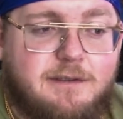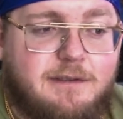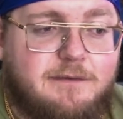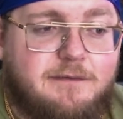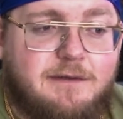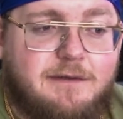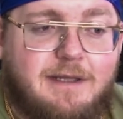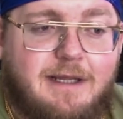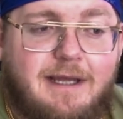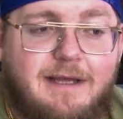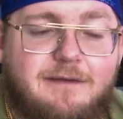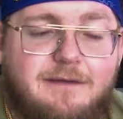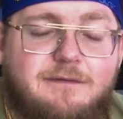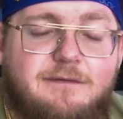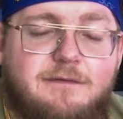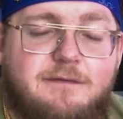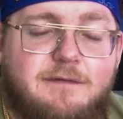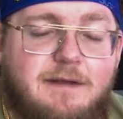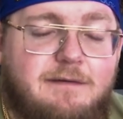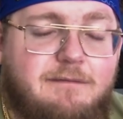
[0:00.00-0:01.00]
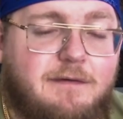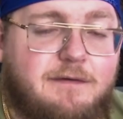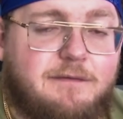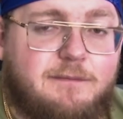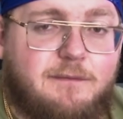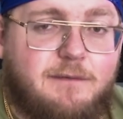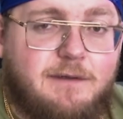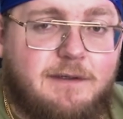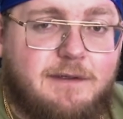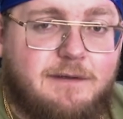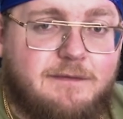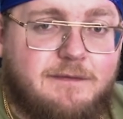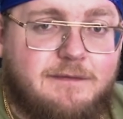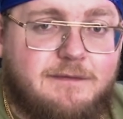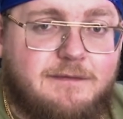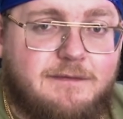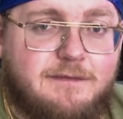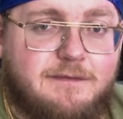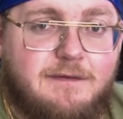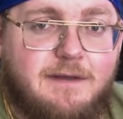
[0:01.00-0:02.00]
including cancers and respiratory
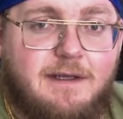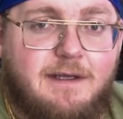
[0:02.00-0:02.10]
illnesses,